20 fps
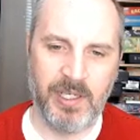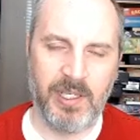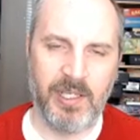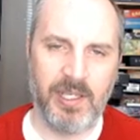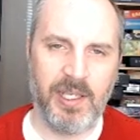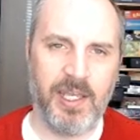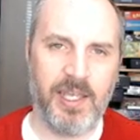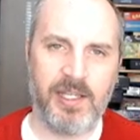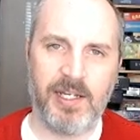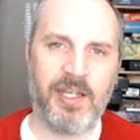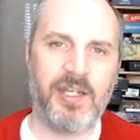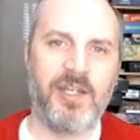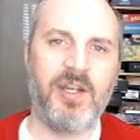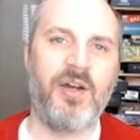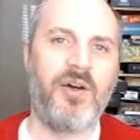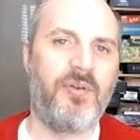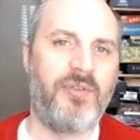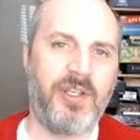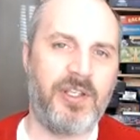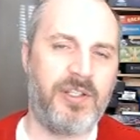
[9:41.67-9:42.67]
And I
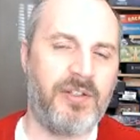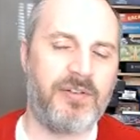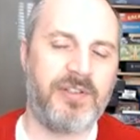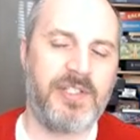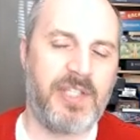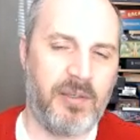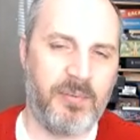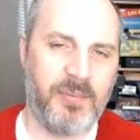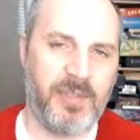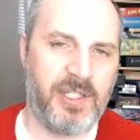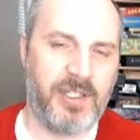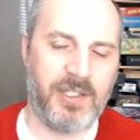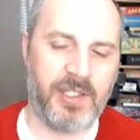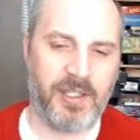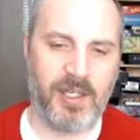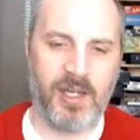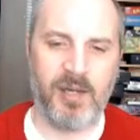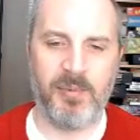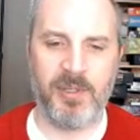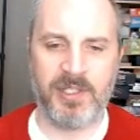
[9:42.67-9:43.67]
know that you'll tell me in the
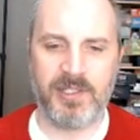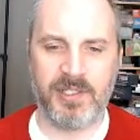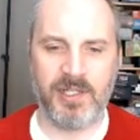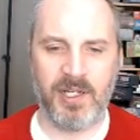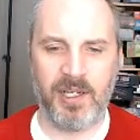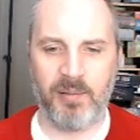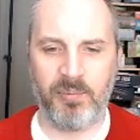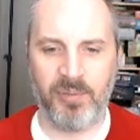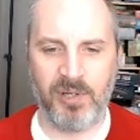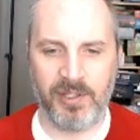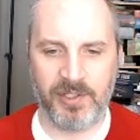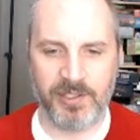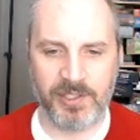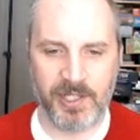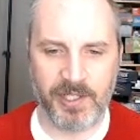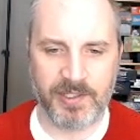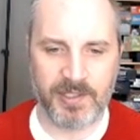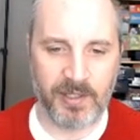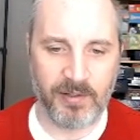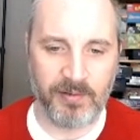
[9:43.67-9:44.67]
comments, and I
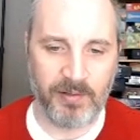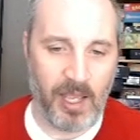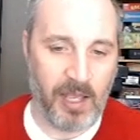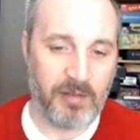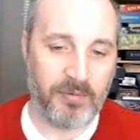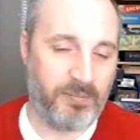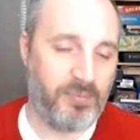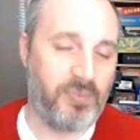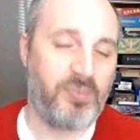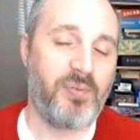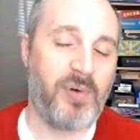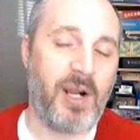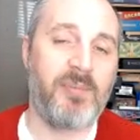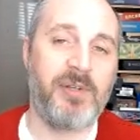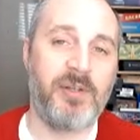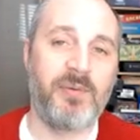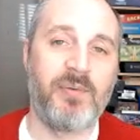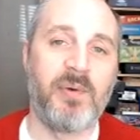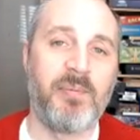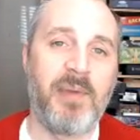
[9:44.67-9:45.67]
apologize. I'll
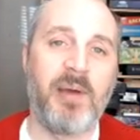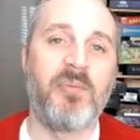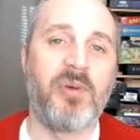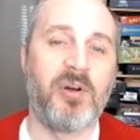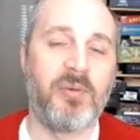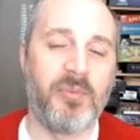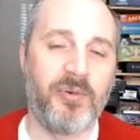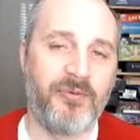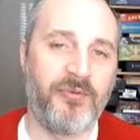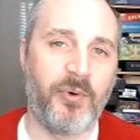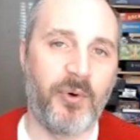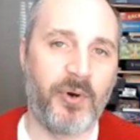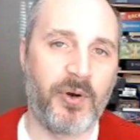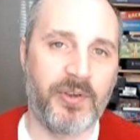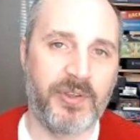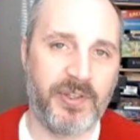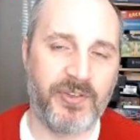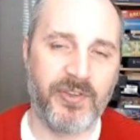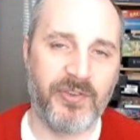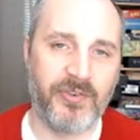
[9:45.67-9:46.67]
probably remember before
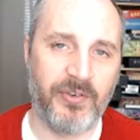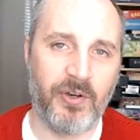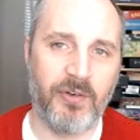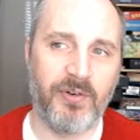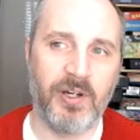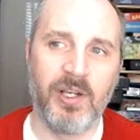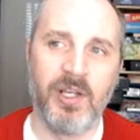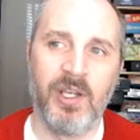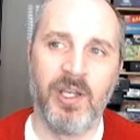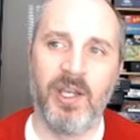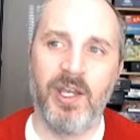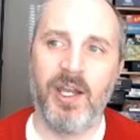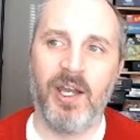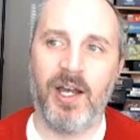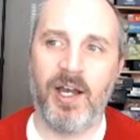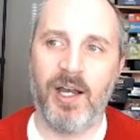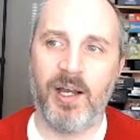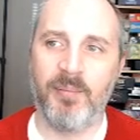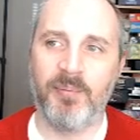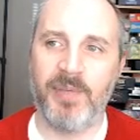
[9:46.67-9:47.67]
this is over.
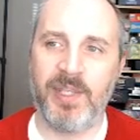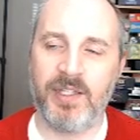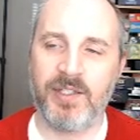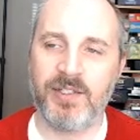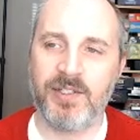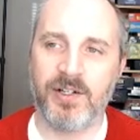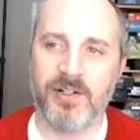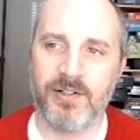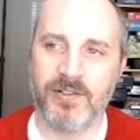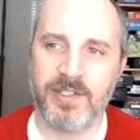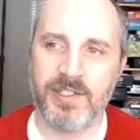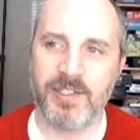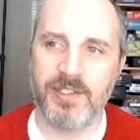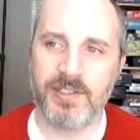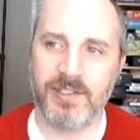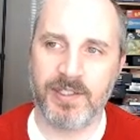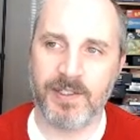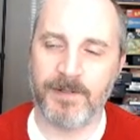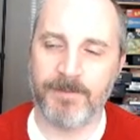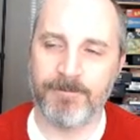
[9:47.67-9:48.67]
He turns
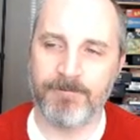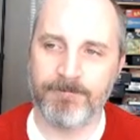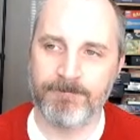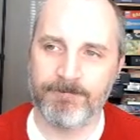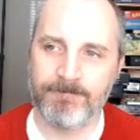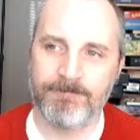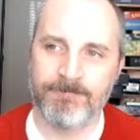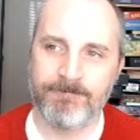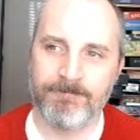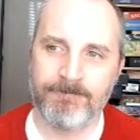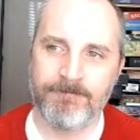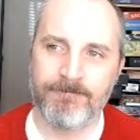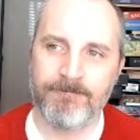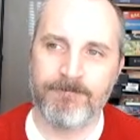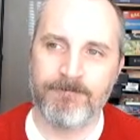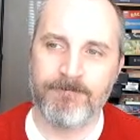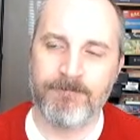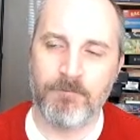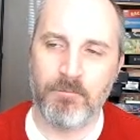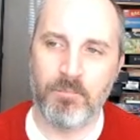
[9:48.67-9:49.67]
into
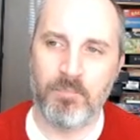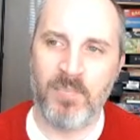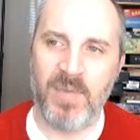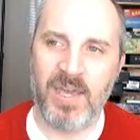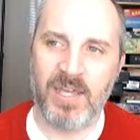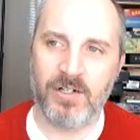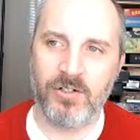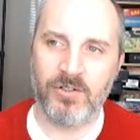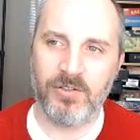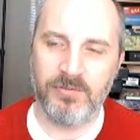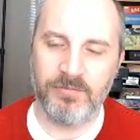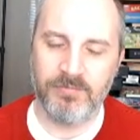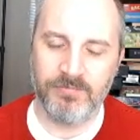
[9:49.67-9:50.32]
metal.